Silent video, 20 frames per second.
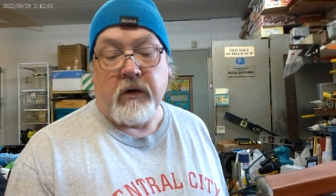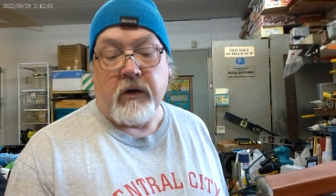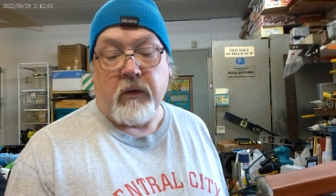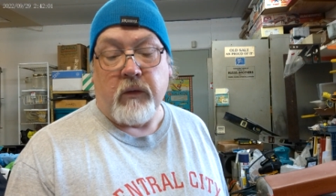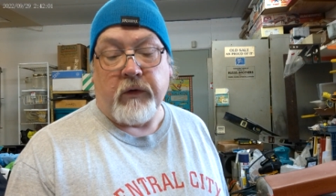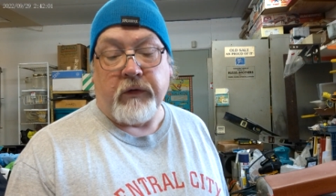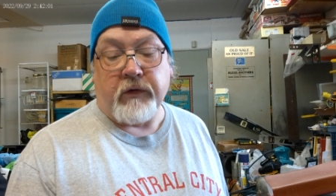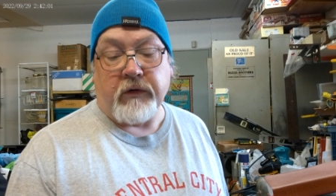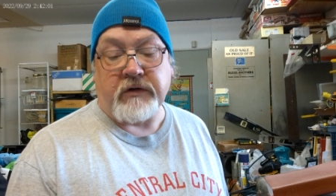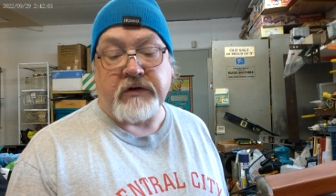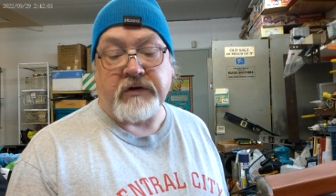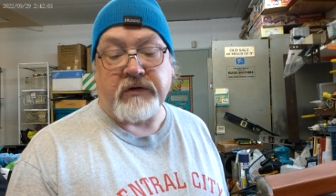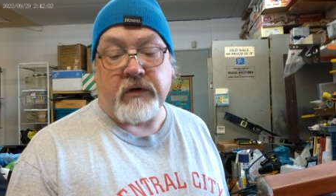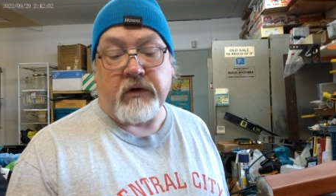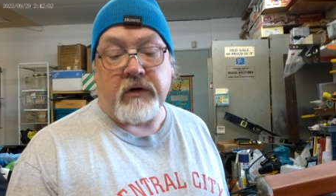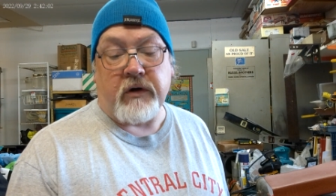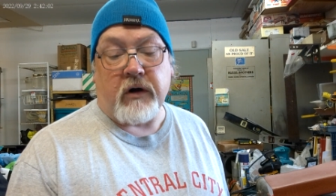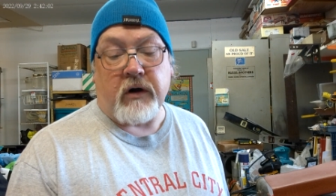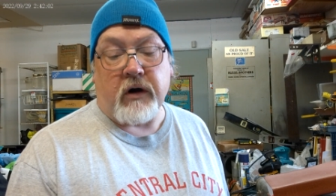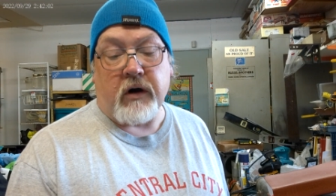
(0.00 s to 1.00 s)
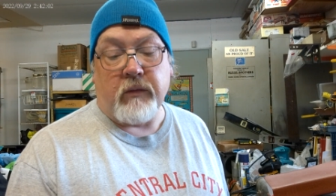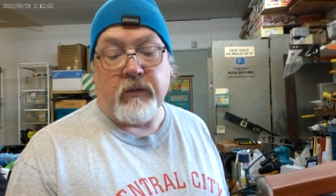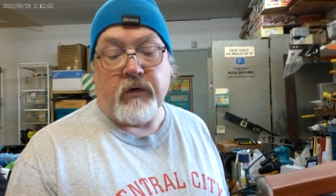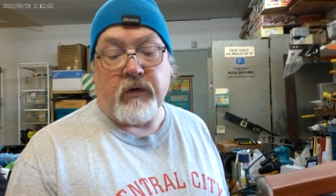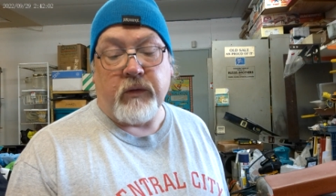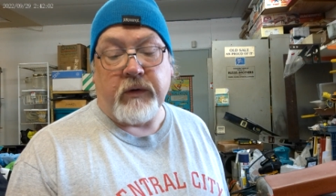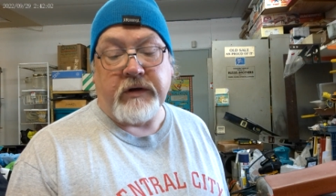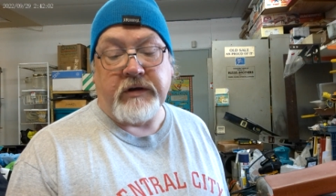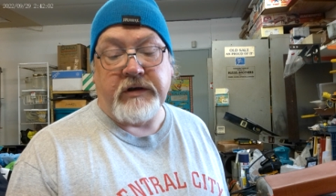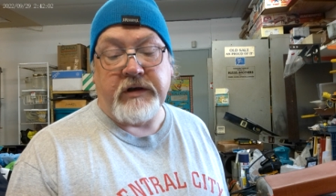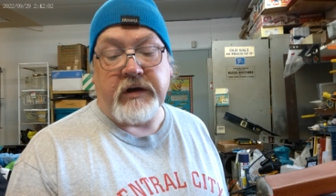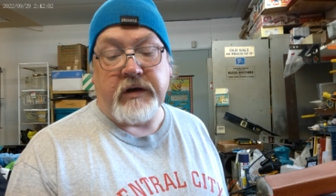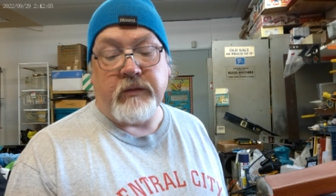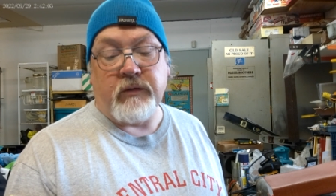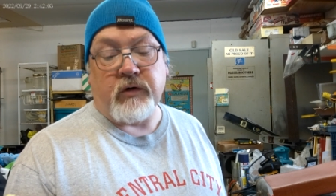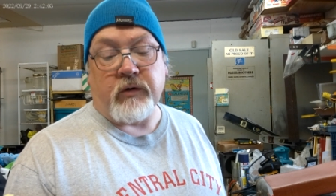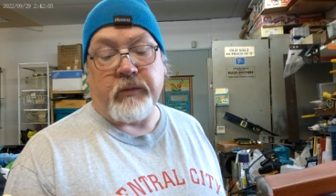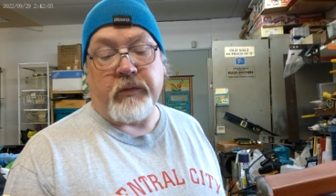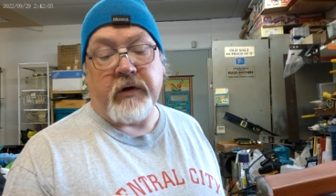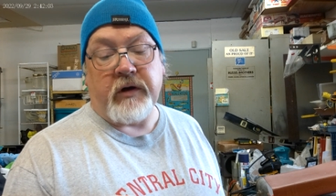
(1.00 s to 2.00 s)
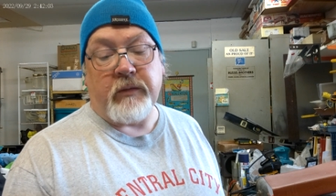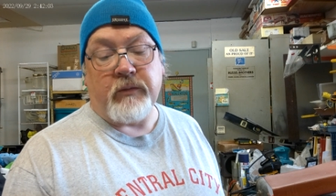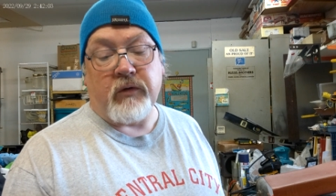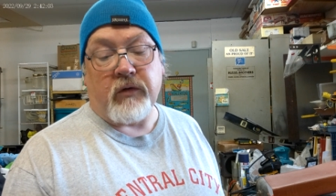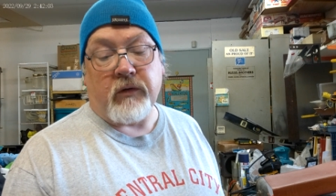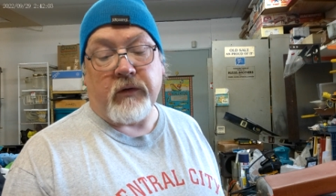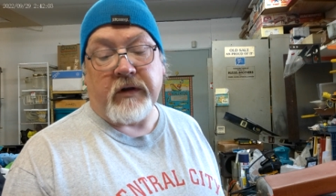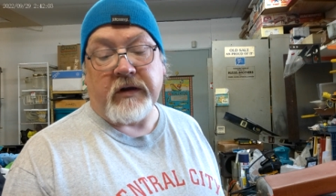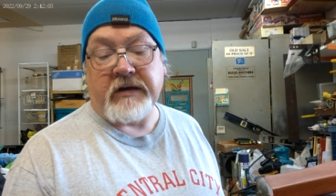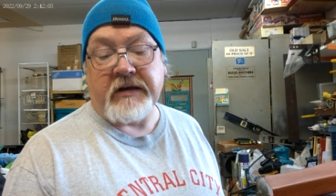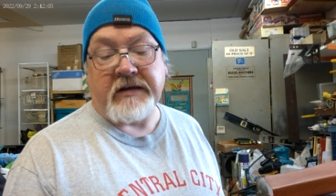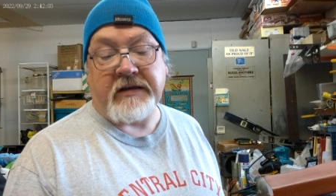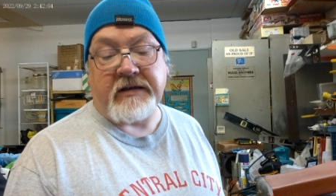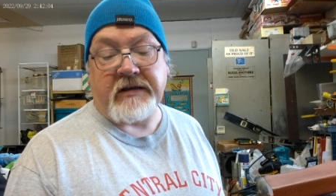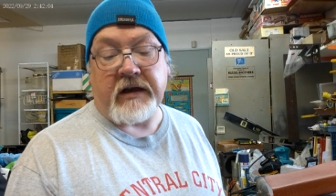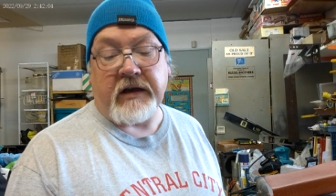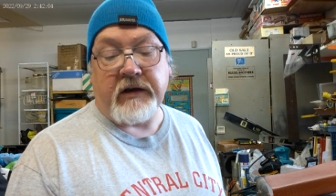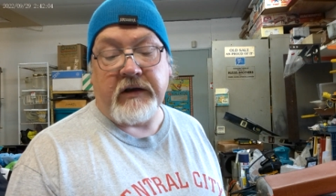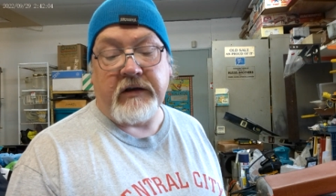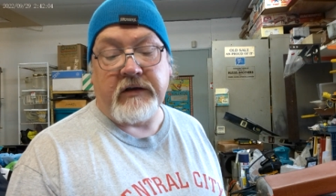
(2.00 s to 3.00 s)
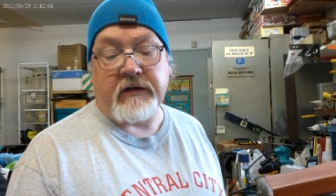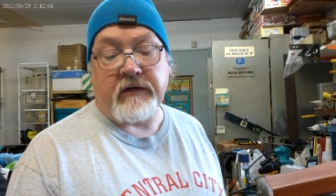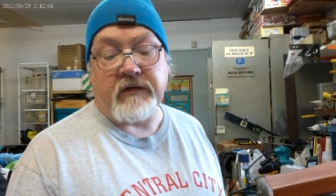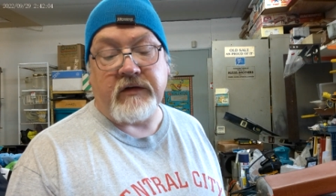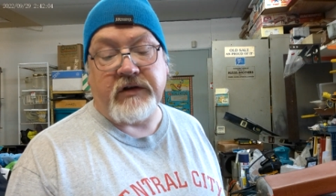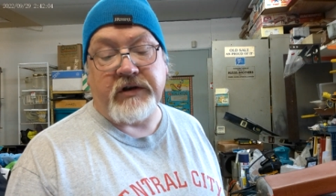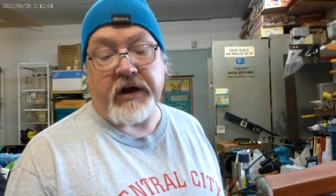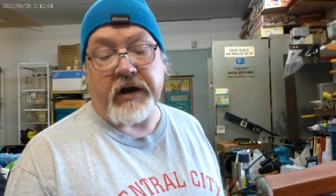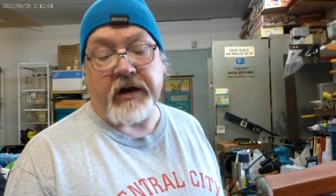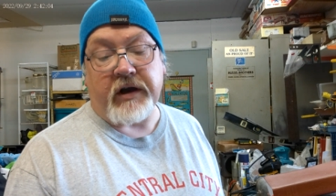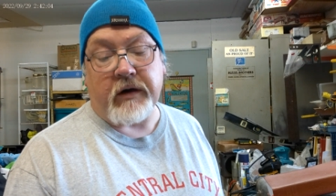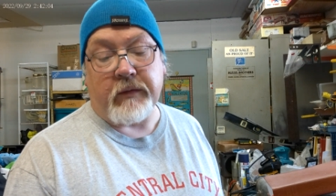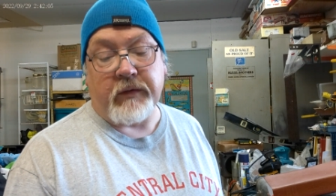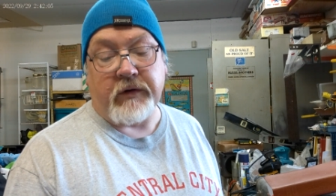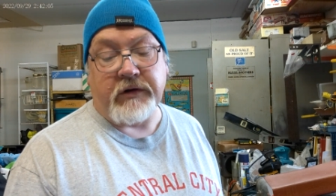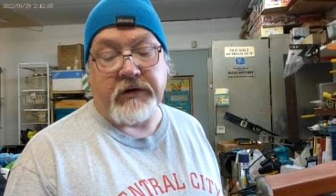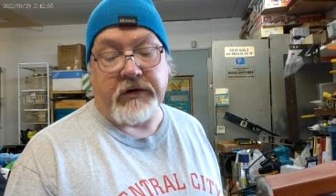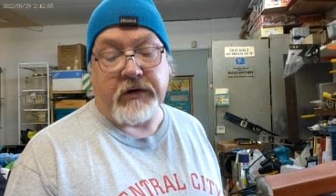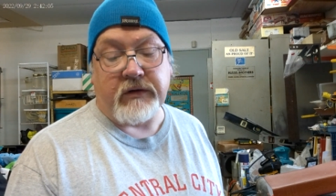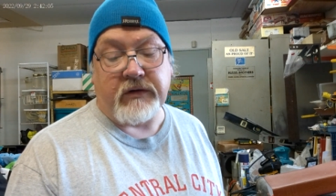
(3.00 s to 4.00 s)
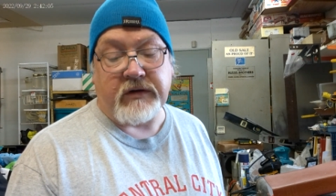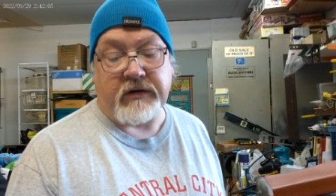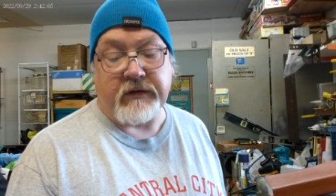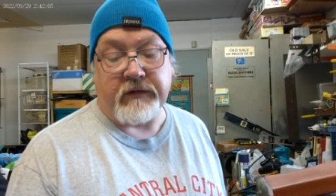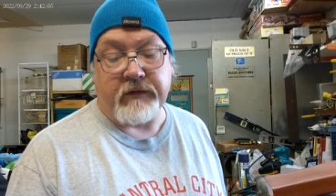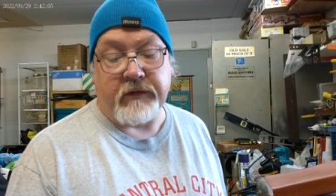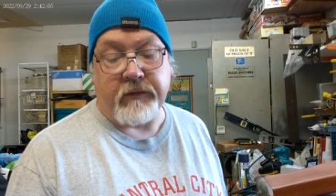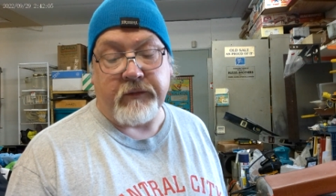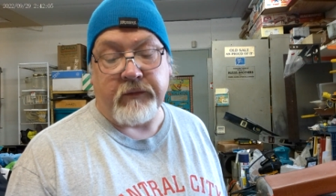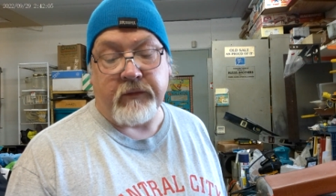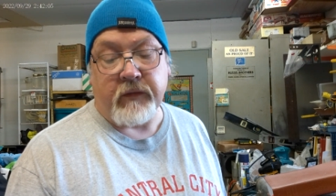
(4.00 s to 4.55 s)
With your strong arm, you redeem your people, the descendants of Jacob and Joseph.